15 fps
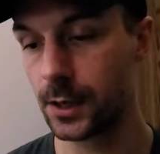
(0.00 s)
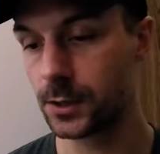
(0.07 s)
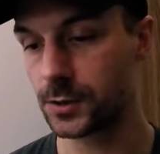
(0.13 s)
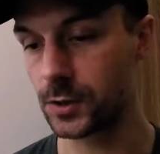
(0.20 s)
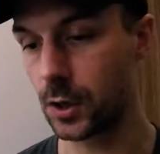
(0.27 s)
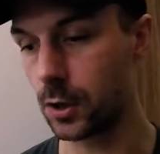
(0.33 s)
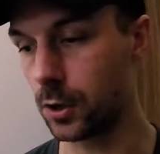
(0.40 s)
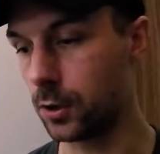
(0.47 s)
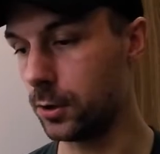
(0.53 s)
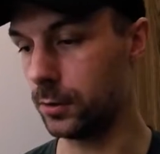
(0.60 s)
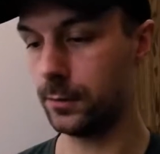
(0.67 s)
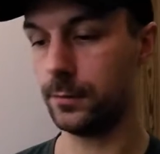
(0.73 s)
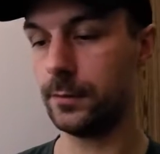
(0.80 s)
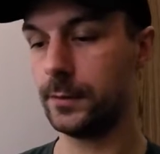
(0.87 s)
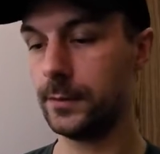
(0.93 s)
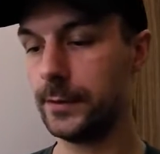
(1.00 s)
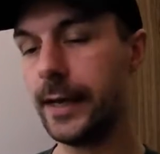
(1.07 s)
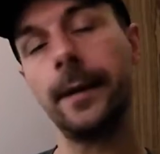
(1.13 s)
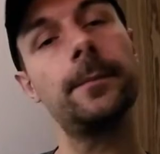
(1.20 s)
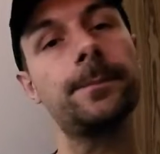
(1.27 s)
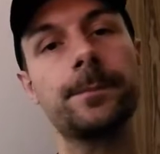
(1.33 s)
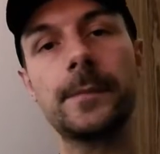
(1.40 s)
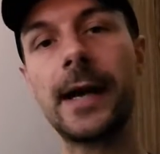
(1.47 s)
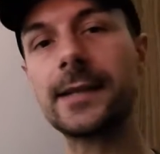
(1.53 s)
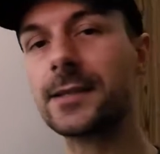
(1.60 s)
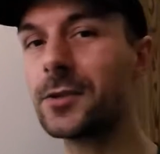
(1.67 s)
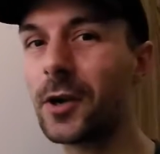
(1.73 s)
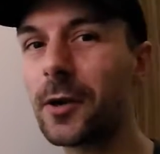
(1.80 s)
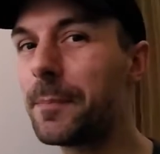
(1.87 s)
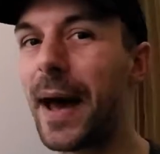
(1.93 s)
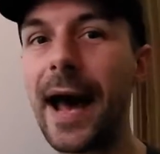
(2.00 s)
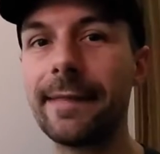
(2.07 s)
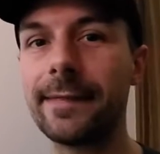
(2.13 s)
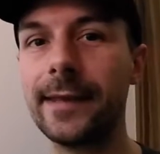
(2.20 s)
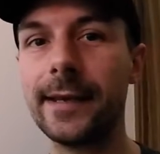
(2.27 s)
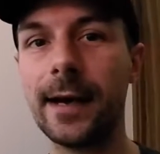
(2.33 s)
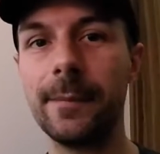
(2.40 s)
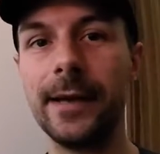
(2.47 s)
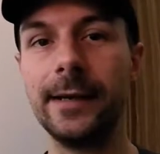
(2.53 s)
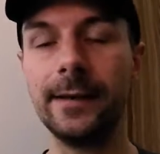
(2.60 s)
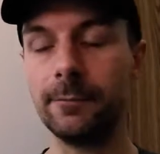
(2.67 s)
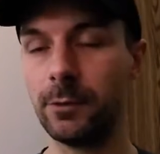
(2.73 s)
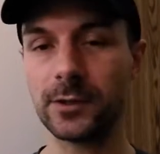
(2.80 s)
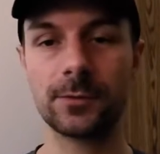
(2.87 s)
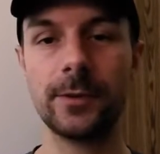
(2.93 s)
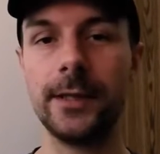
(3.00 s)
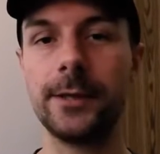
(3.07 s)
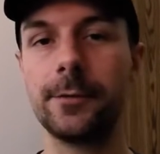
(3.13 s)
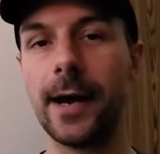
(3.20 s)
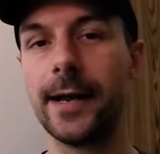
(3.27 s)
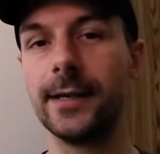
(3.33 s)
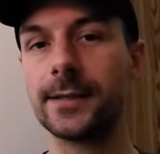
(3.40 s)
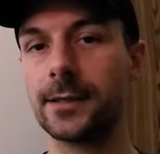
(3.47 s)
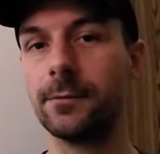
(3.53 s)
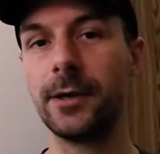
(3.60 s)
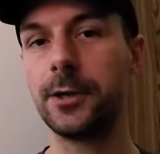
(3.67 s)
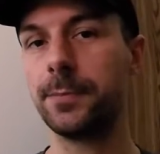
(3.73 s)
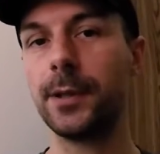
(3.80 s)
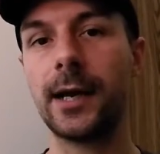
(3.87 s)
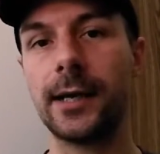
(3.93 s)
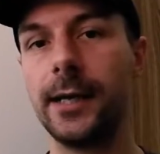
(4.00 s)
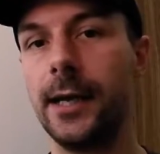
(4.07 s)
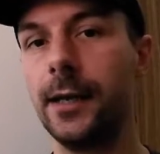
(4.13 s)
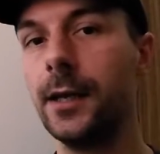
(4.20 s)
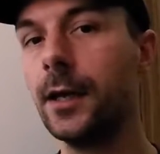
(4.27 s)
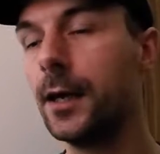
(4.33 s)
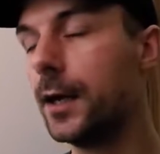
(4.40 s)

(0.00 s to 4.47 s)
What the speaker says: So yeah, that's not a bad thing. I mean, what's really great is that when you plug it in,